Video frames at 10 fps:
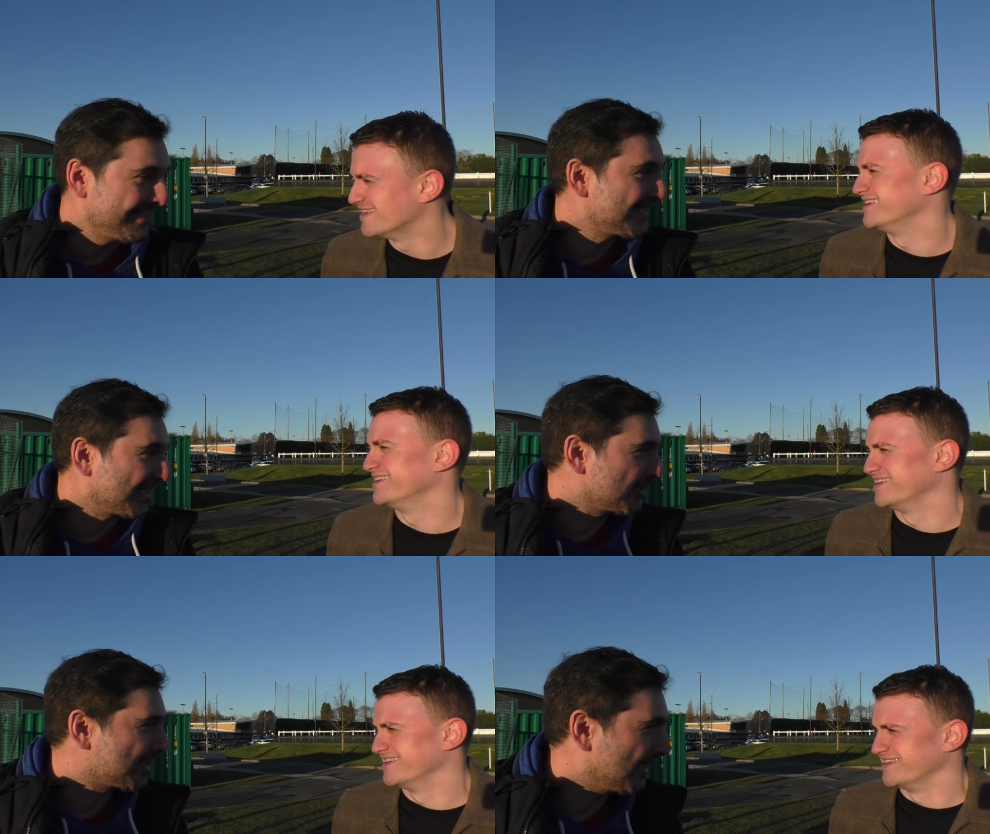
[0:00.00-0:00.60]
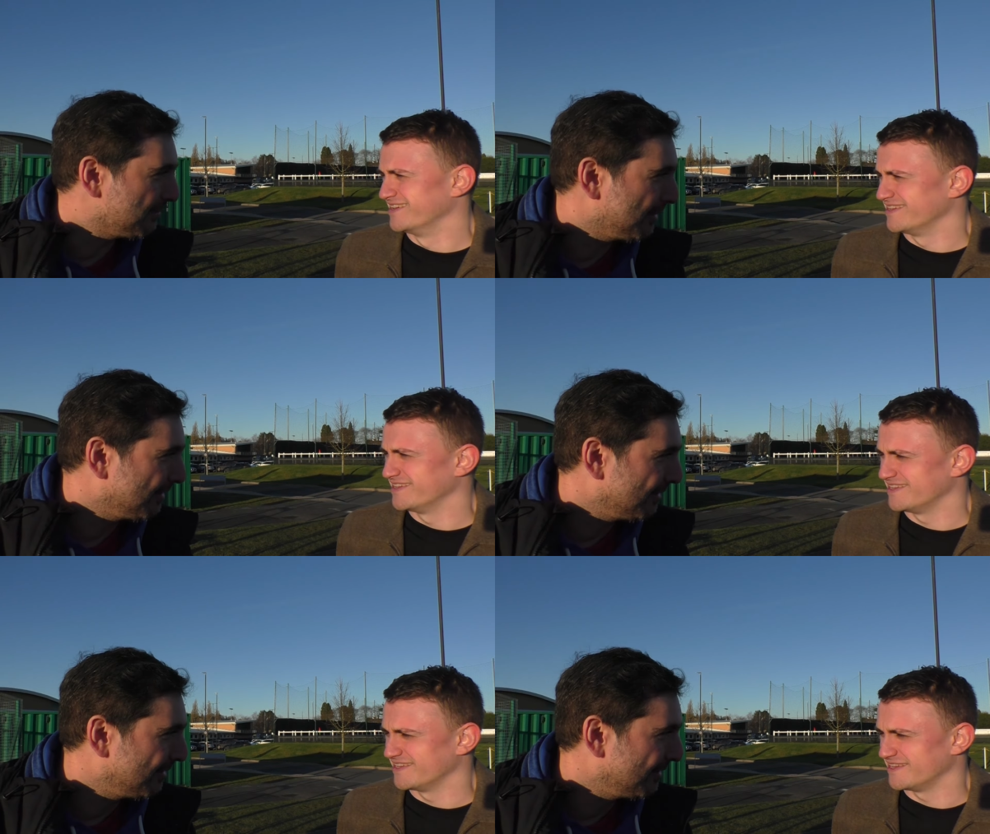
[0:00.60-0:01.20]
Speaker 1: it, is it extra time?
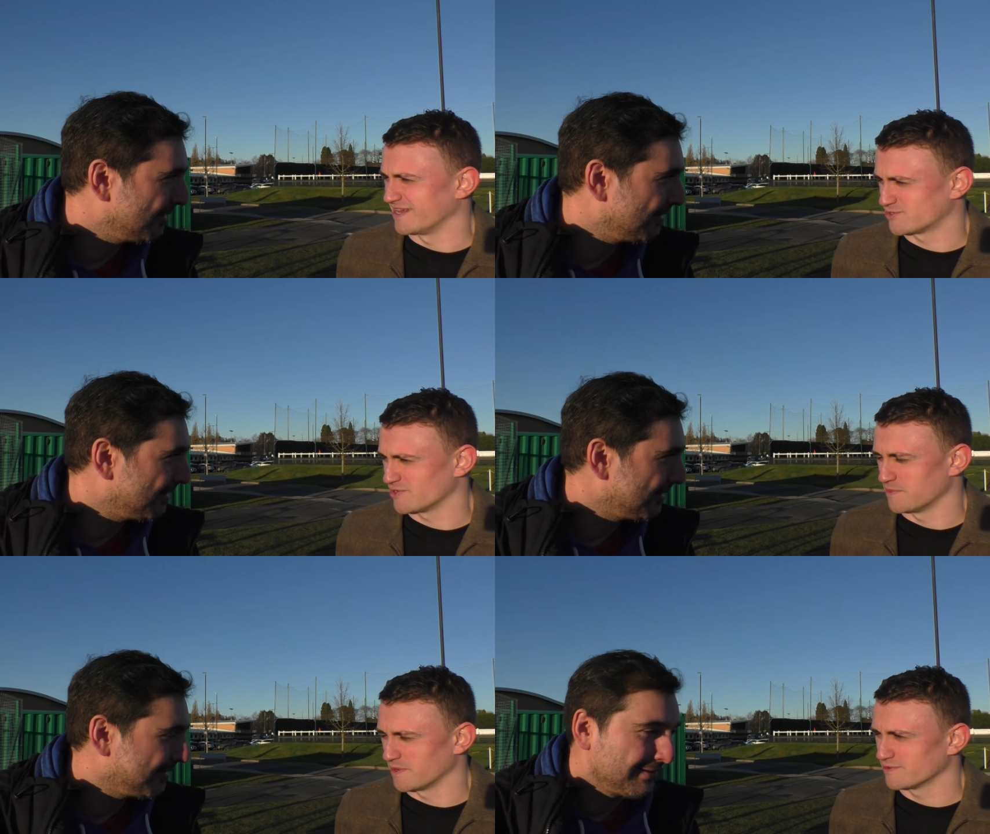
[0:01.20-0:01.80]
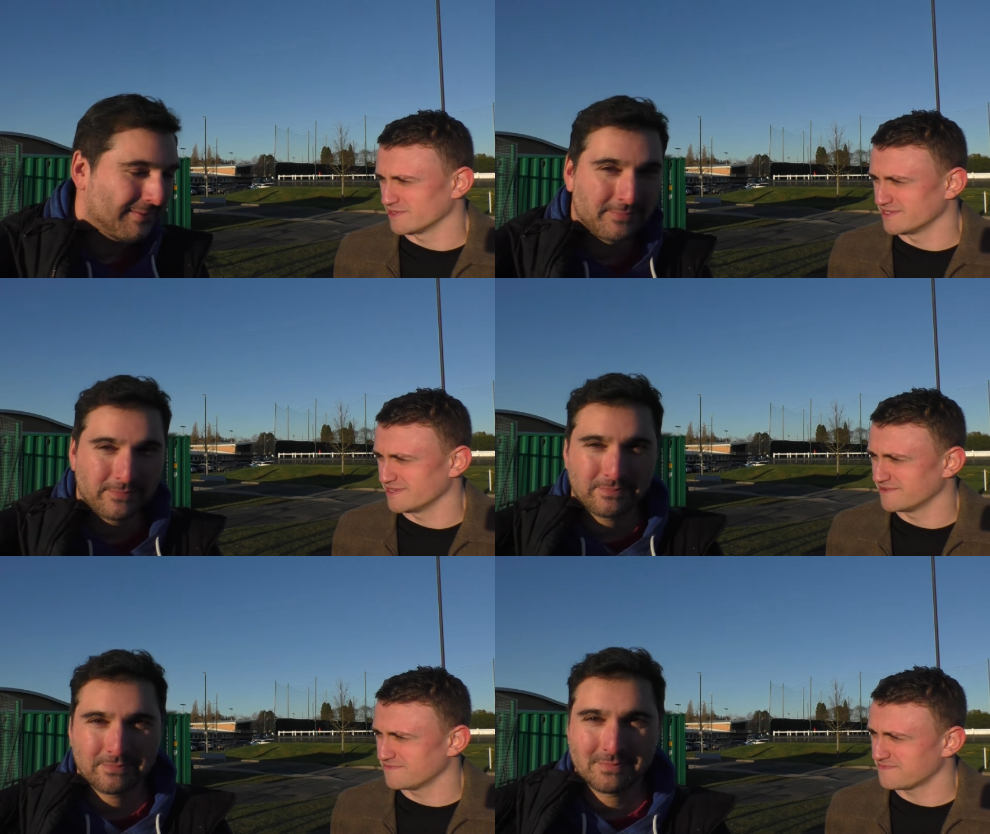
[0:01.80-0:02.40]
Speaker 2: Extra time penalties,
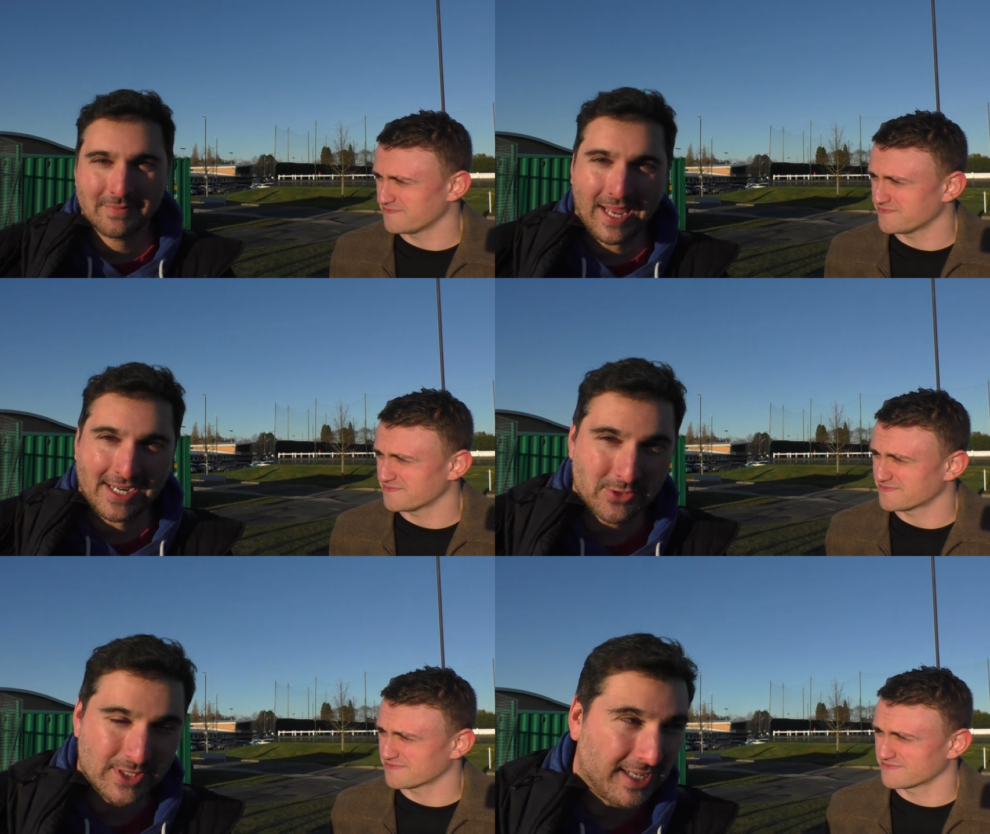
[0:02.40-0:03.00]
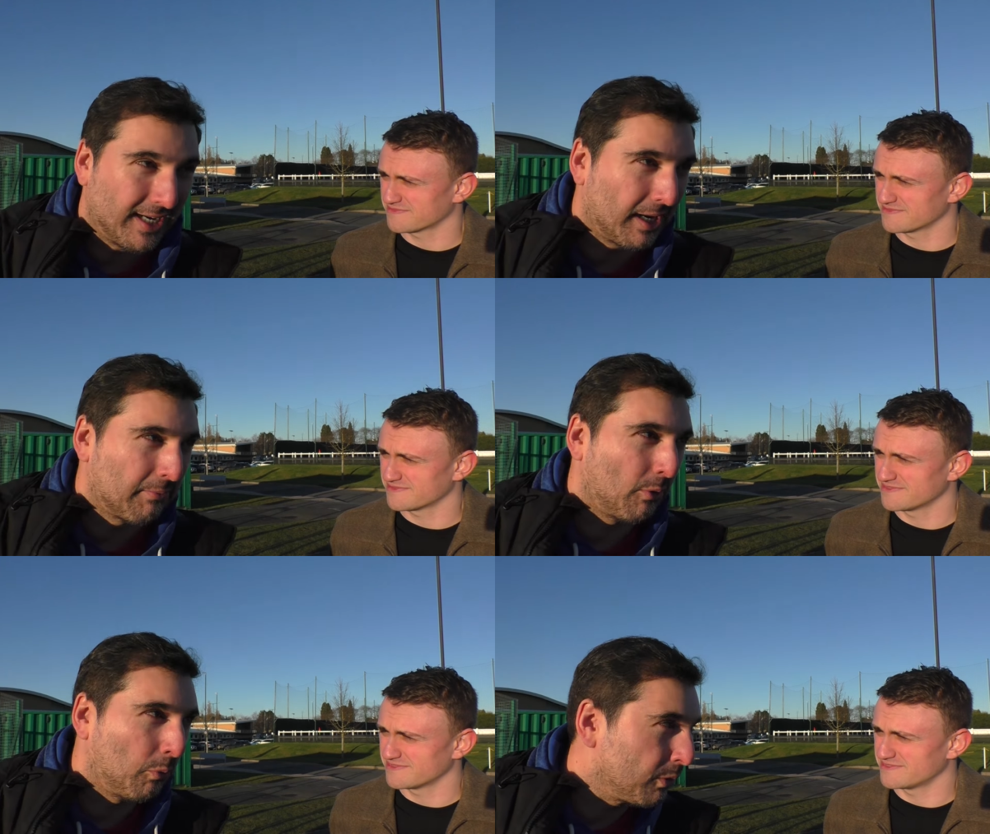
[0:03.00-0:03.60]
yeah.
Speaker 1: Extra
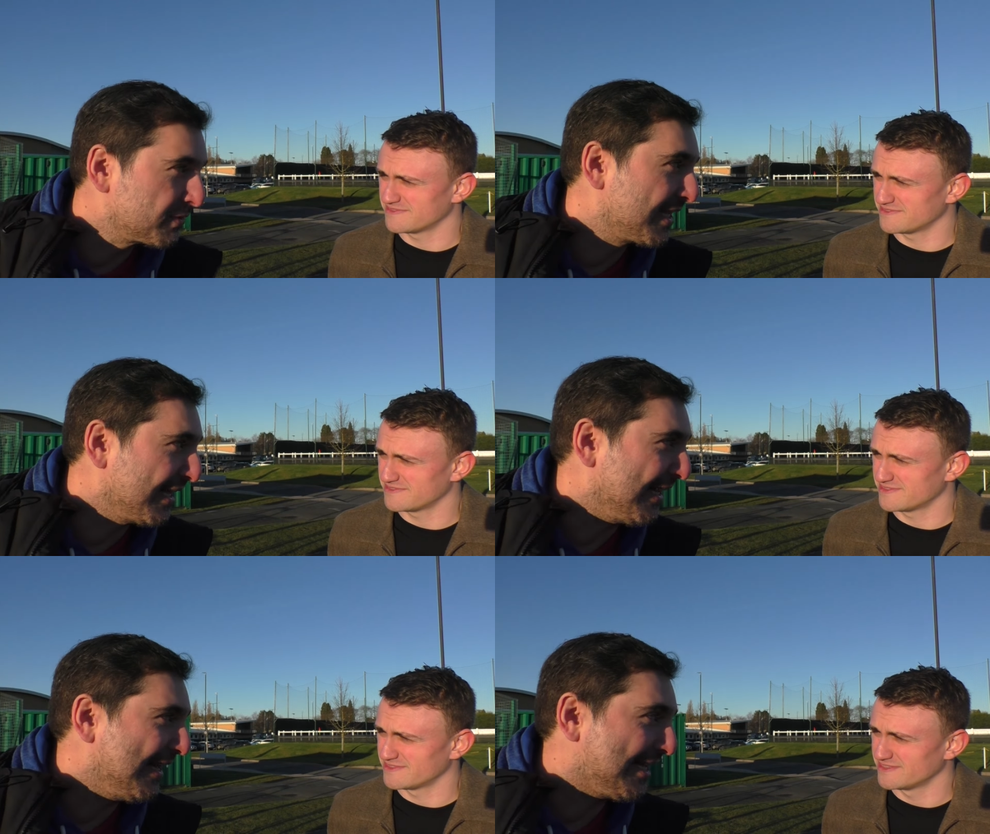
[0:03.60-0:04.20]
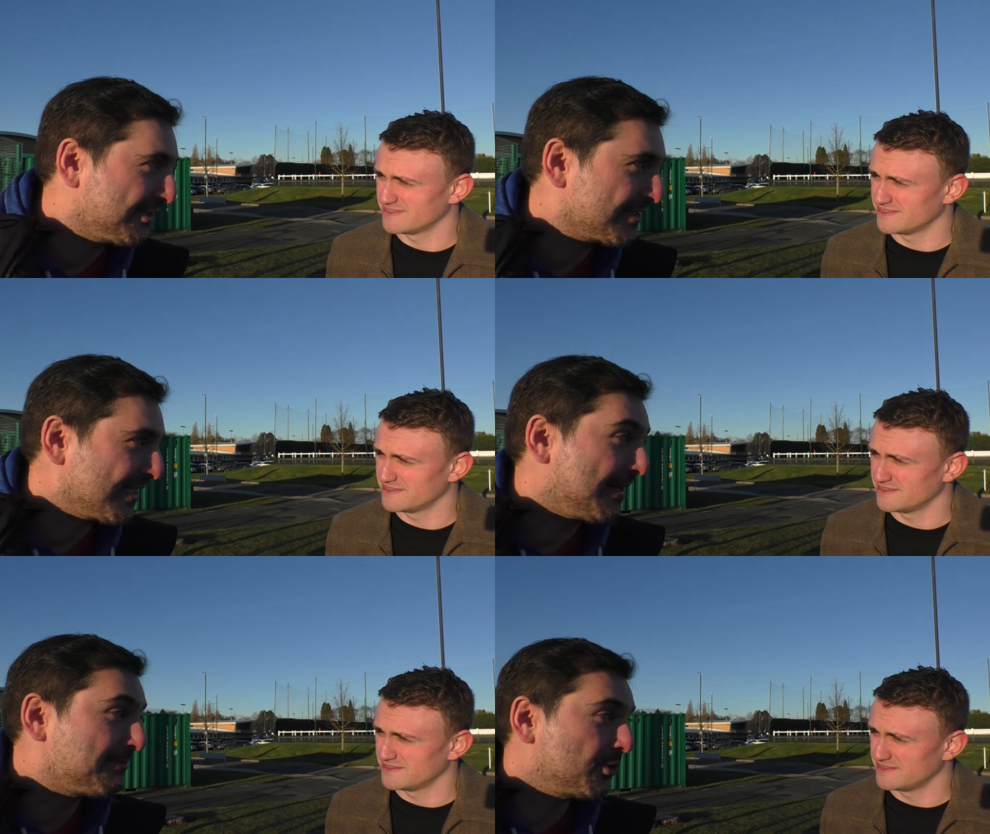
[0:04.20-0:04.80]
time. Wolves get it in extra
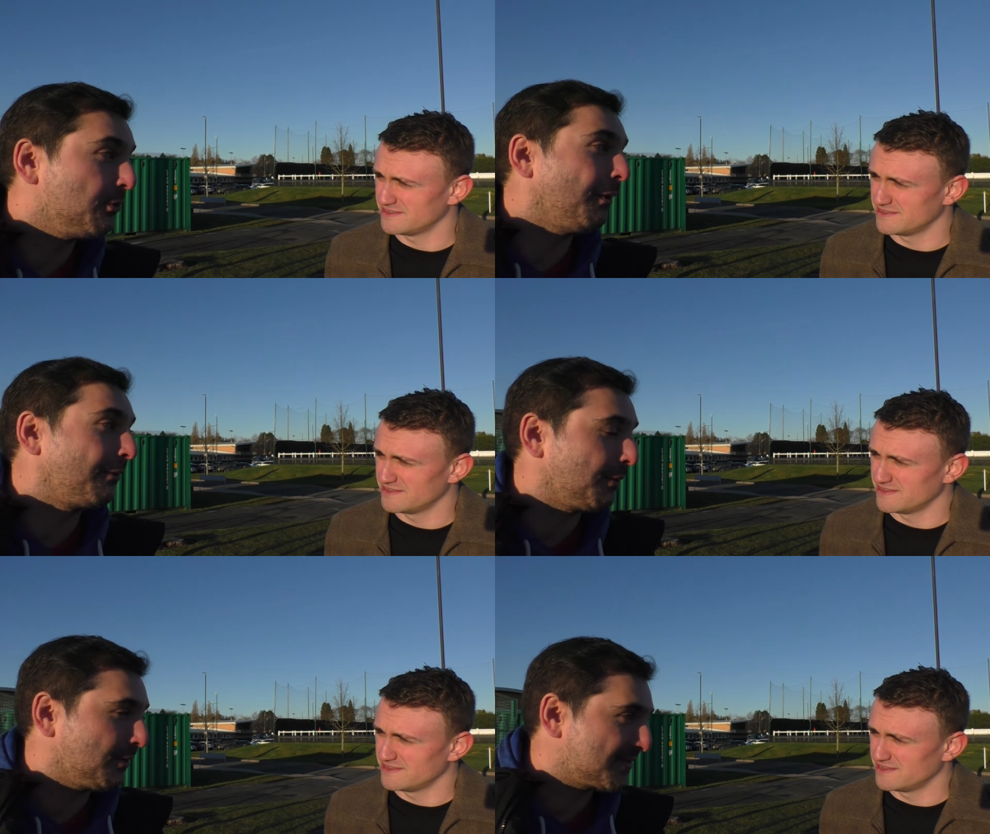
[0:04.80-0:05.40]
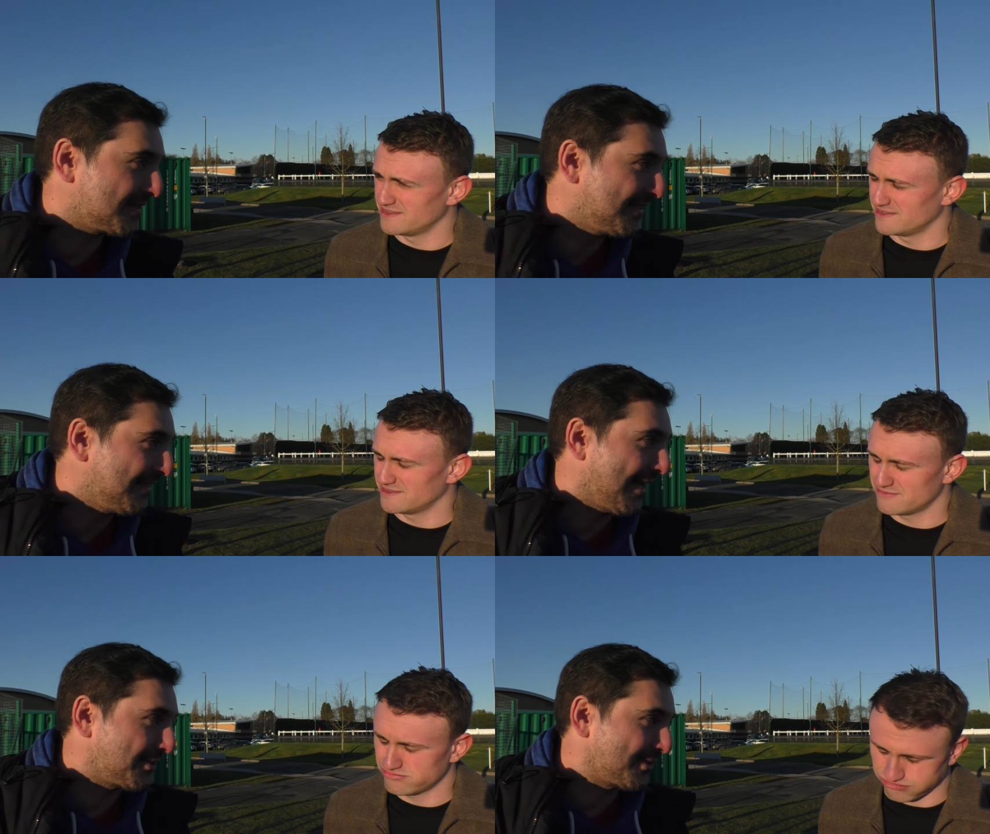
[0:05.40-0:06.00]
time. 2 1 Wolves.
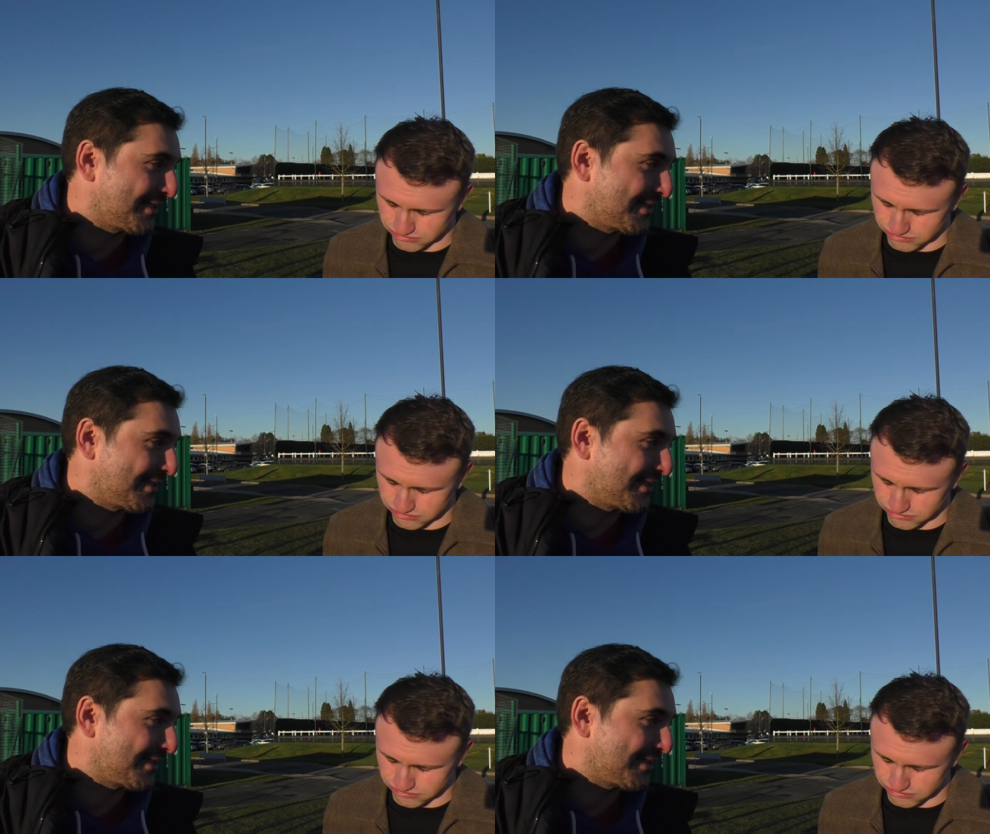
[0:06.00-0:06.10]
Extra